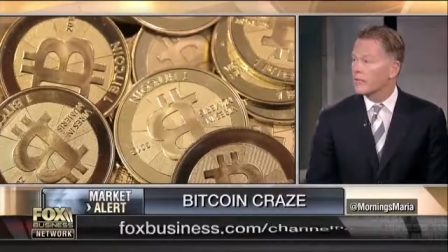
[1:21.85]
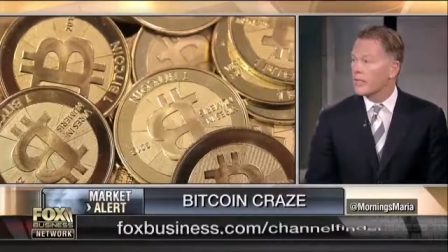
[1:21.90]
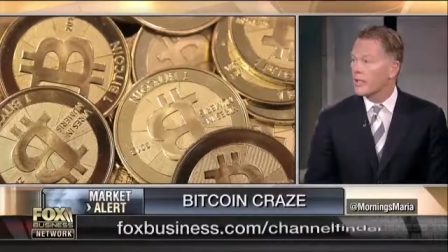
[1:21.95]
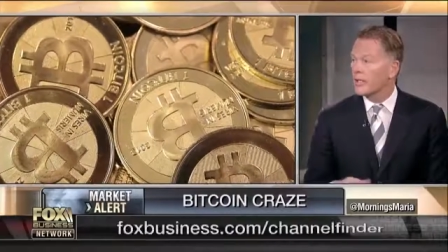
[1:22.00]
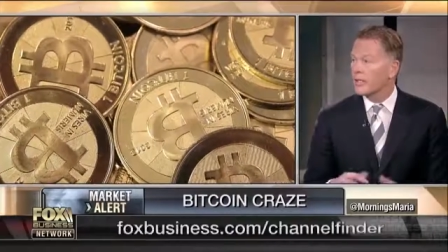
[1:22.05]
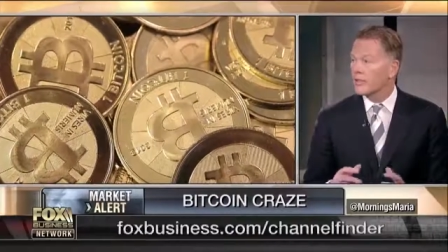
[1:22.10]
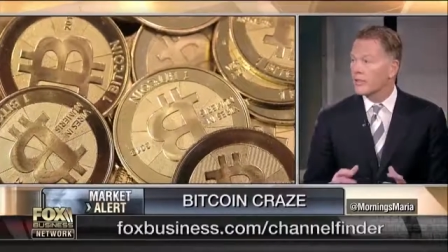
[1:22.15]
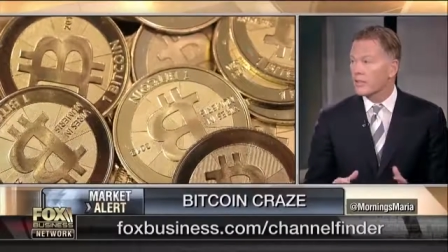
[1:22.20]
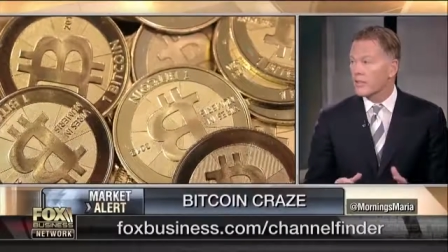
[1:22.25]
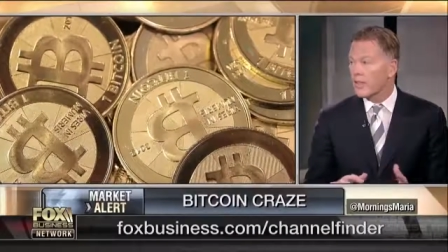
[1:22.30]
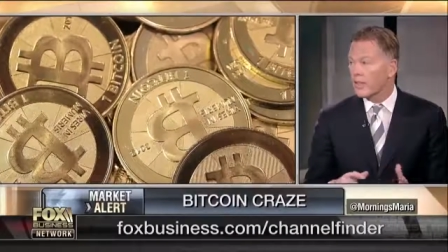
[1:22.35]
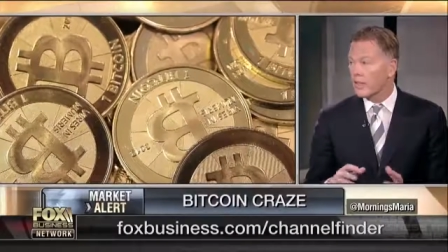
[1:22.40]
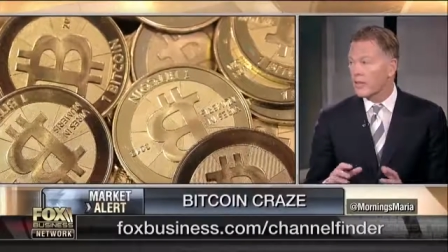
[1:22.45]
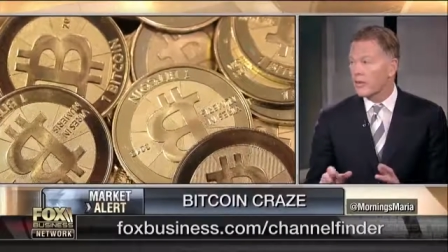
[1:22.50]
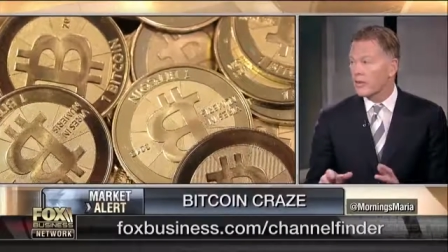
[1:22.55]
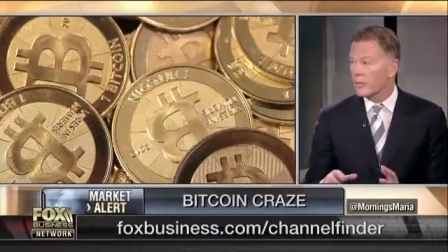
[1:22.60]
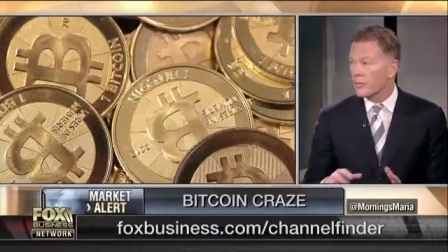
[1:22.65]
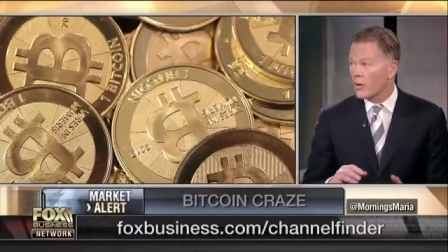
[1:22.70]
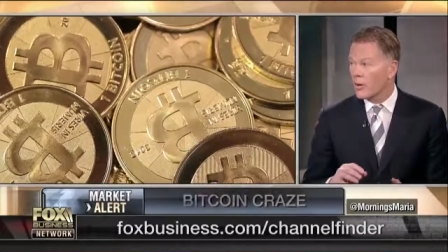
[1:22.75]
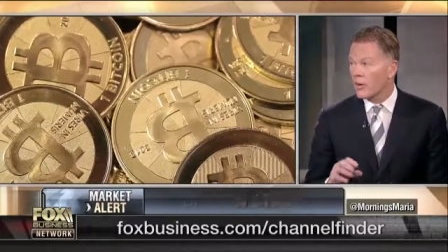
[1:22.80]
And there's a lot of
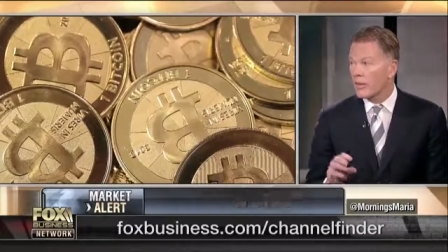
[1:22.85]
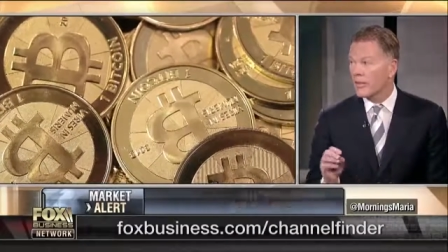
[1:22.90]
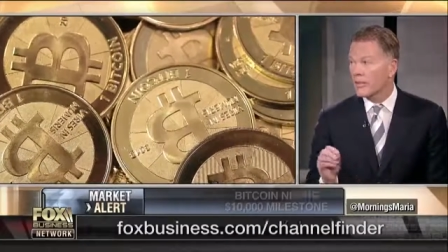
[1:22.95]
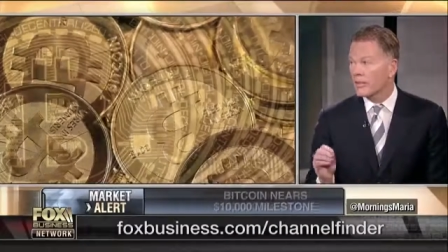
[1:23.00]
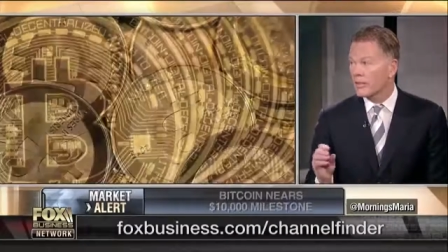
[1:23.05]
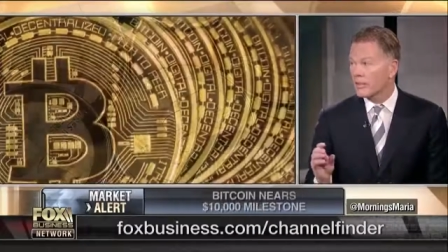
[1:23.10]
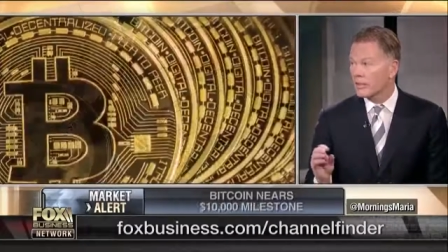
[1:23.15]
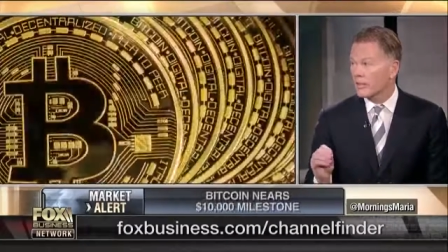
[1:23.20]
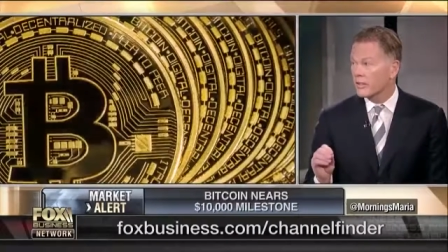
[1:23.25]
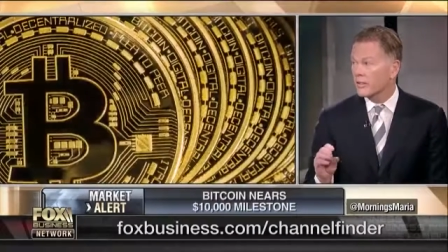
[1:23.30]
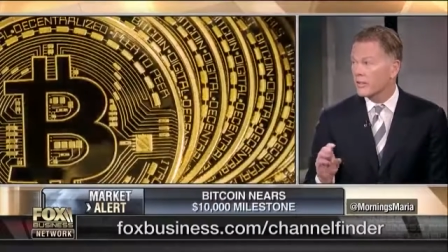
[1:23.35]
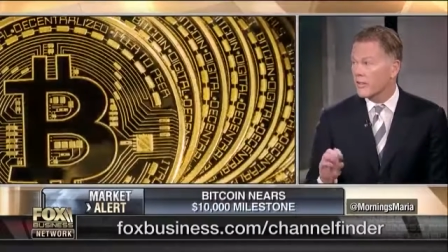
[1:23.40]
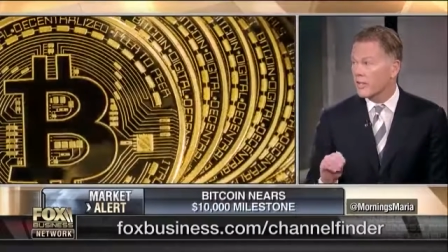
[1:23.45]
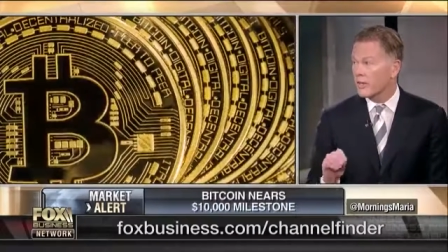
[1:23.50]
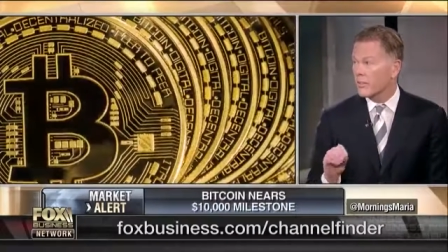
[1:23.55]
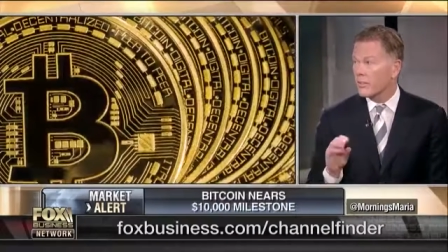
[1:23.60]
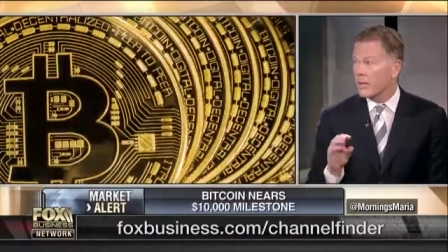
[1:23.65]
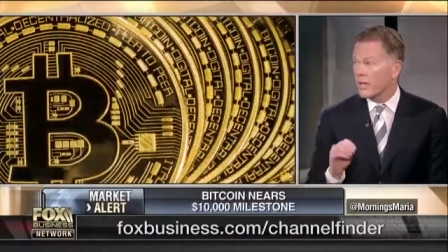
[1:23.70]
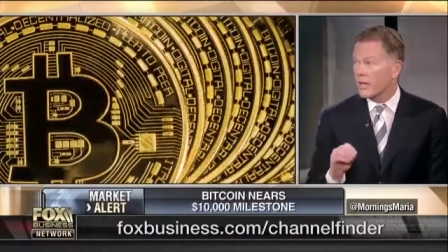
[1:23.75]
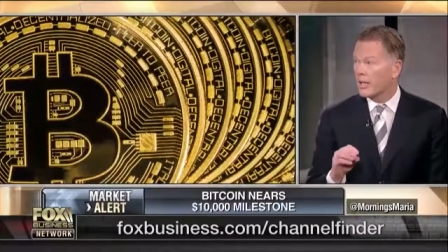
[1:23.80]
third parties that take
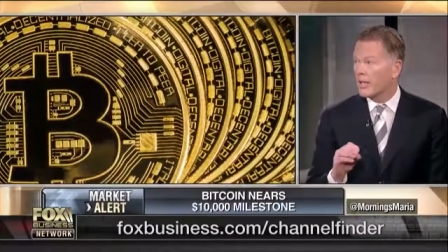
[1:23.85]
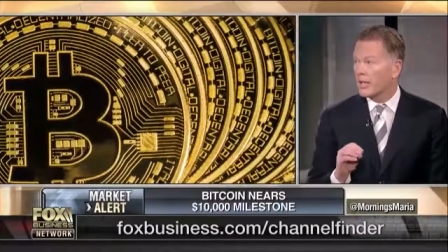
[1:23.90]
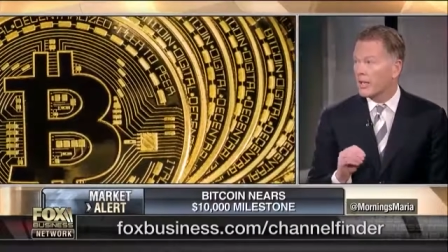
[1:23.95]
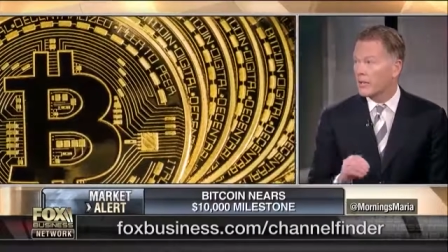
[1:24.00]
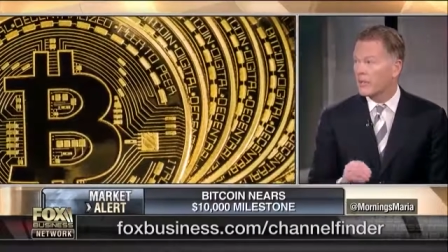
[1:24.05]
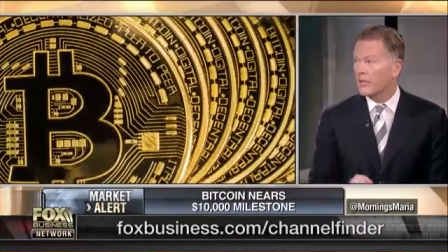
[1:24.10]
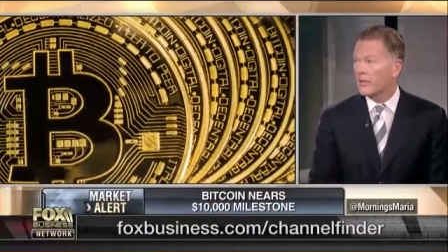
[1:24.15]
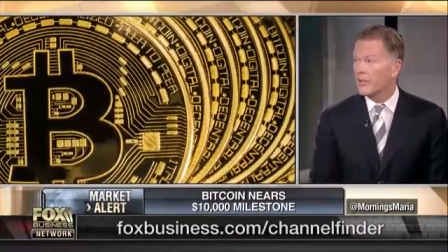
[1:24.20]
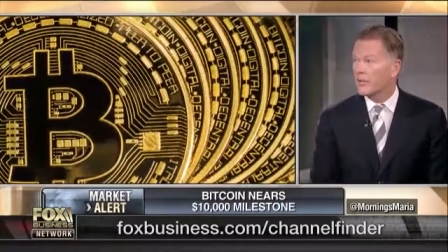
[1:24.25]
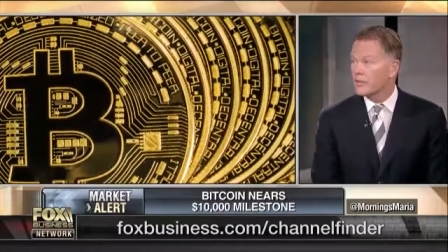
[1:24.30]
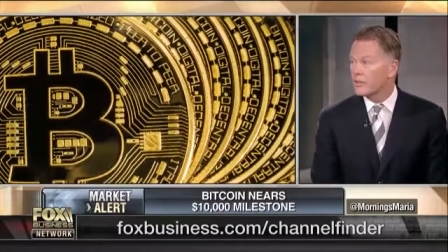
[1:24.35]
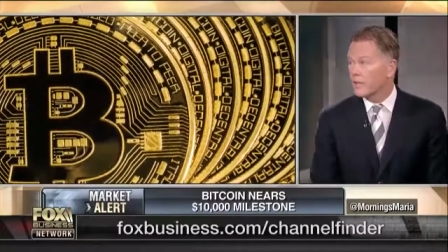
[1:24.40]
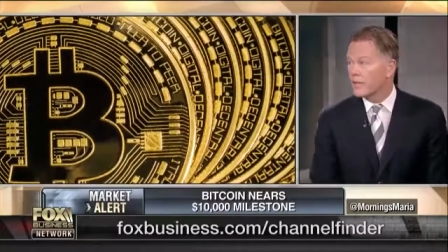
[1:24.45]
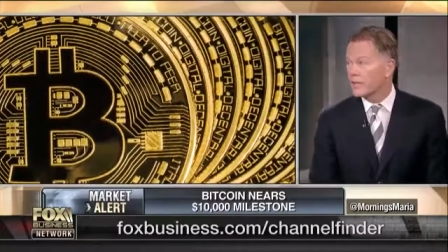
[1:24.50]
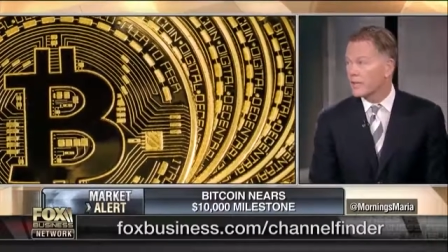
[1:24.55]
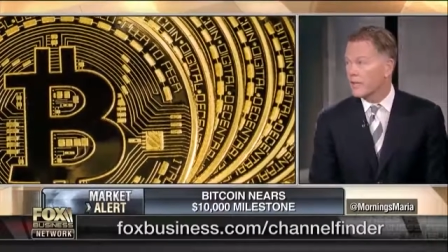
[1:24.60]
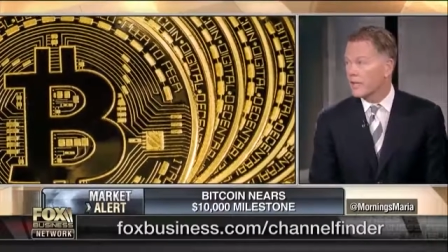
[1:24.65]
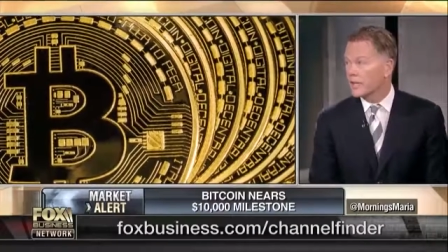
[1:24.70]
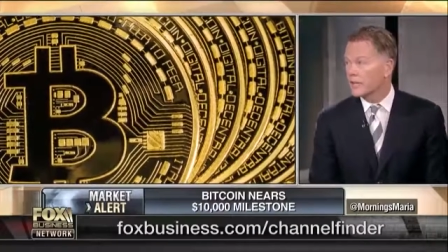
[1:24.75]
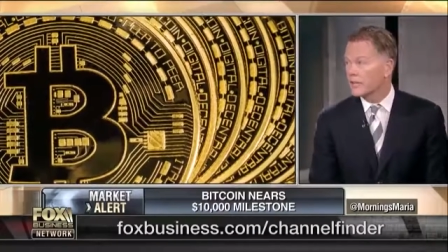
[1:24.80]
a bite out of every
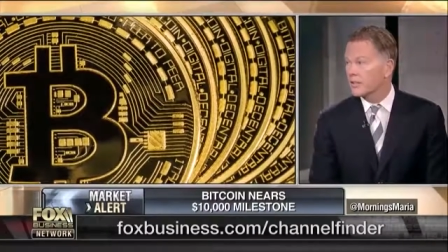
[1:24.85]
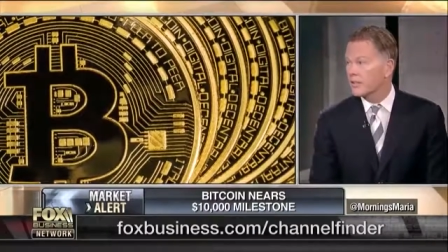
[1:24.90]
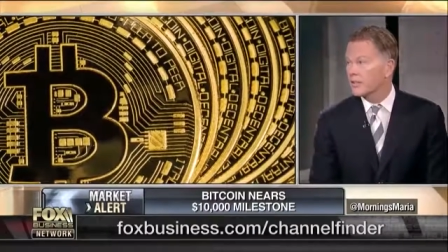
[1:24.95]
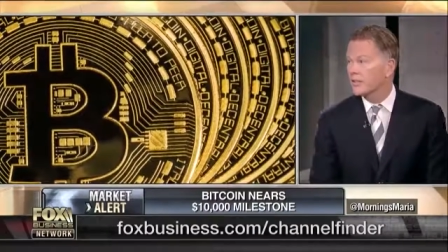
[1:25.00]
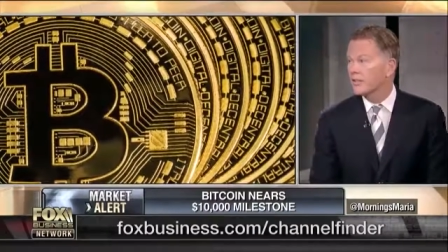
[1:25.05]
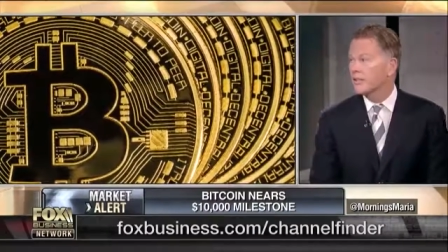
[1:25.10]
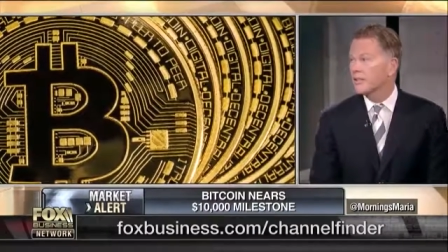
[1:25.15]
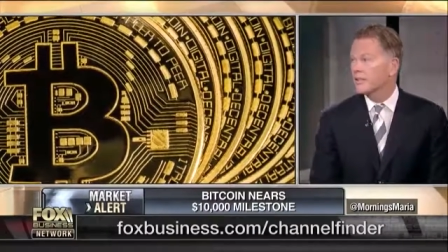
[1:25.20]
transaction.